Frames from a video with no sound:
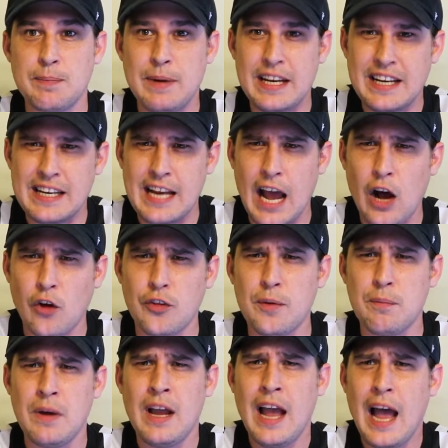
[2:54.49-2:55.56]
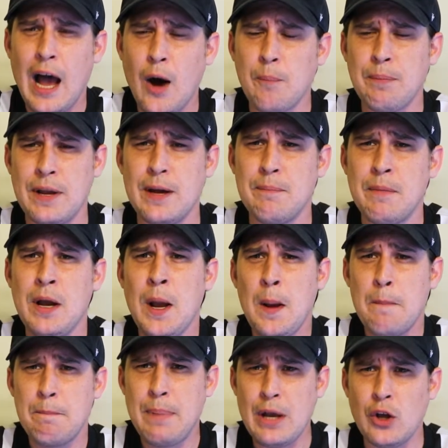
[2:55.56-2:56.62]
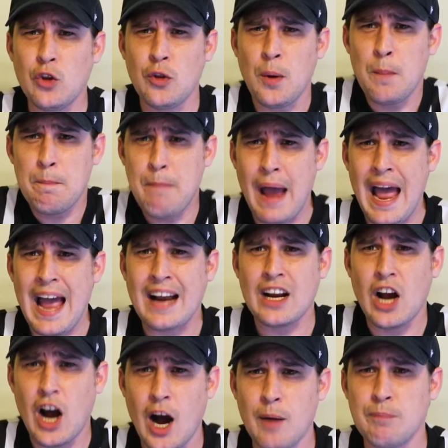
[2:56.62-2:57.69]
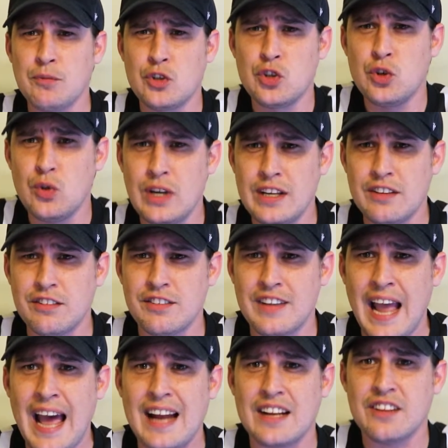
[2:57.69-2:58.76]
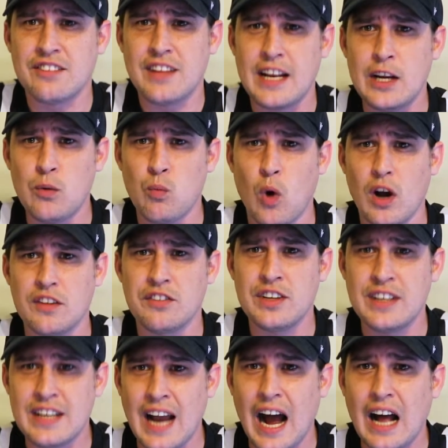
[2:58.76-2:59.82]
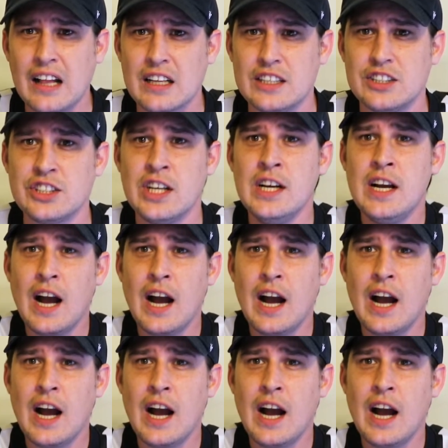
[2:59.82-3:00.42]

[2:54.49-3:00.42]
He can help him build back up to his status that he was in college.